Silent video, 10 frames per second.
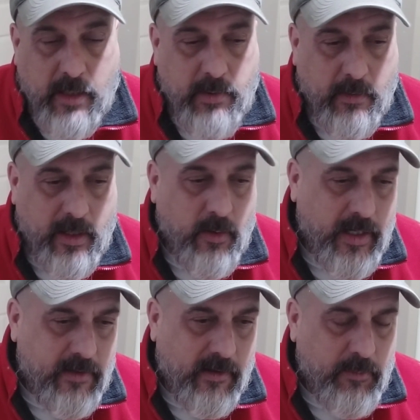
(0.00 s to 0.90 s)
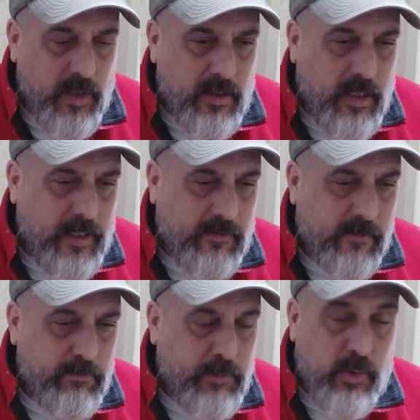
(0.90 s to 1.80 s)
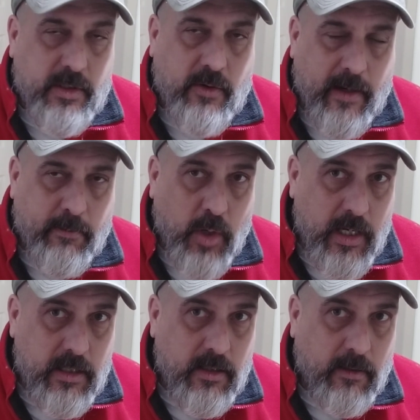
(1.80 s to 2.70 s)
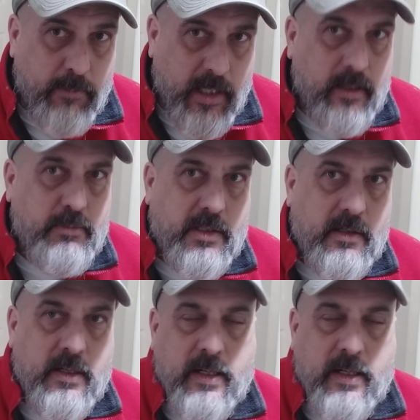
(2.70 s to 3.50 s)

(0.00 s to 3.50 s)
I'd probably go get something like some Bootstrap brand pickups.